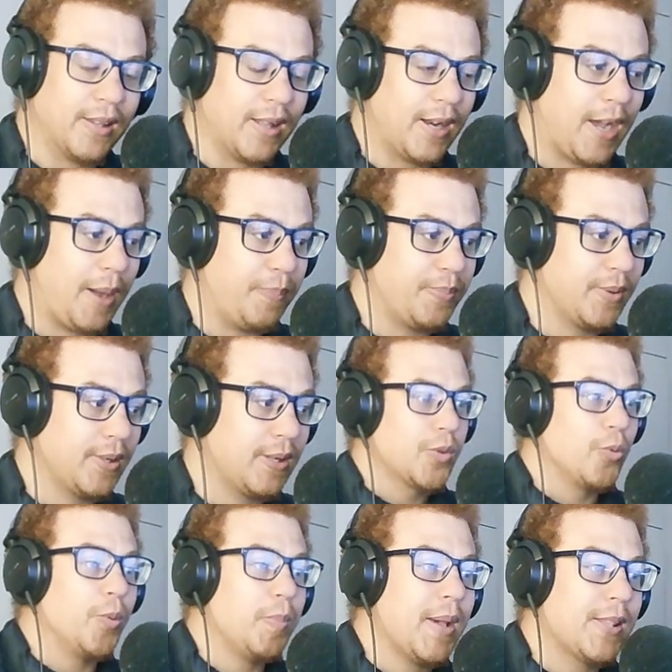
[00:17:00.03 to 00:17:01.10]
that happened.
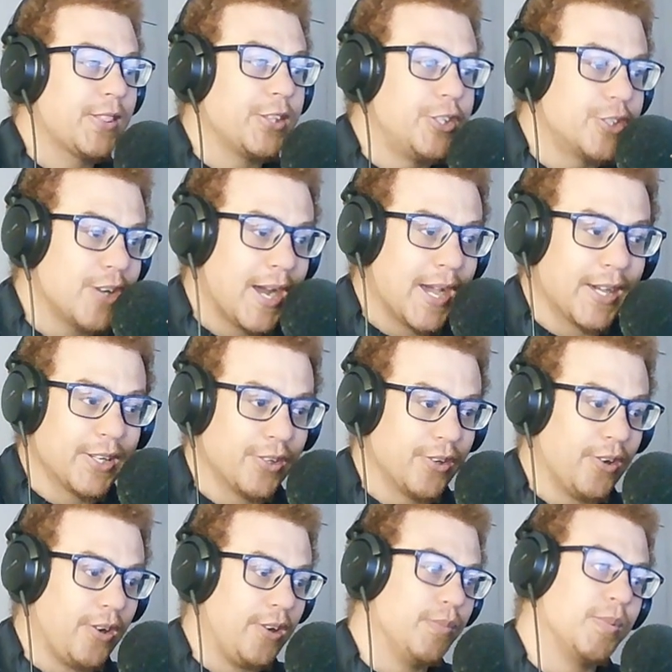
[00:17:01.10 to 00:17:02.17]
We met the dragon
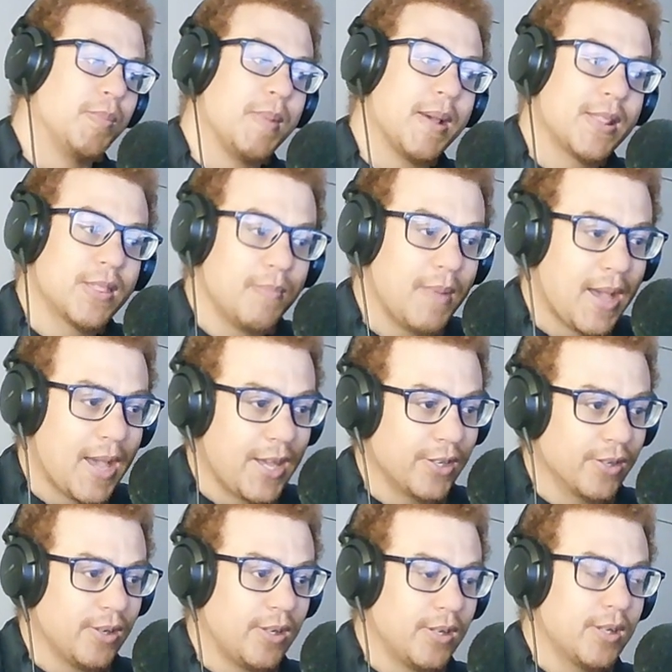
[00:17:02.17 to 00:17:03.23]
god, we met the man
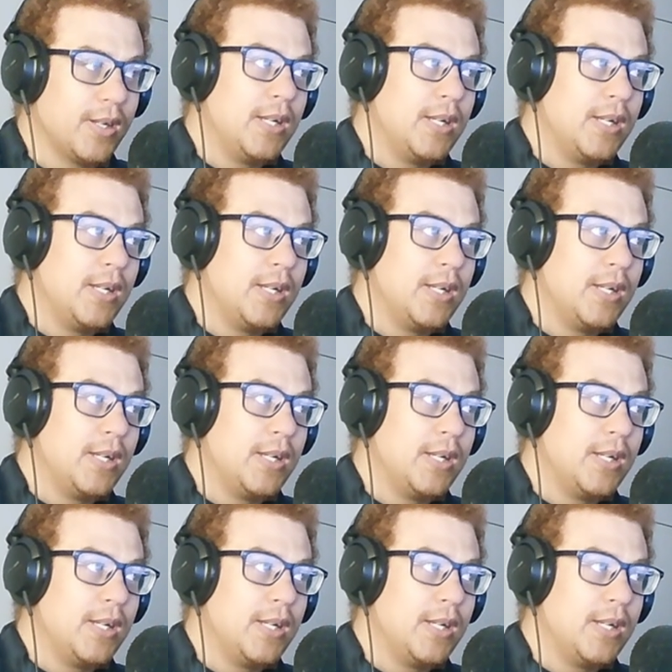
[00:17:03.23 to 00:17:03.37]
god.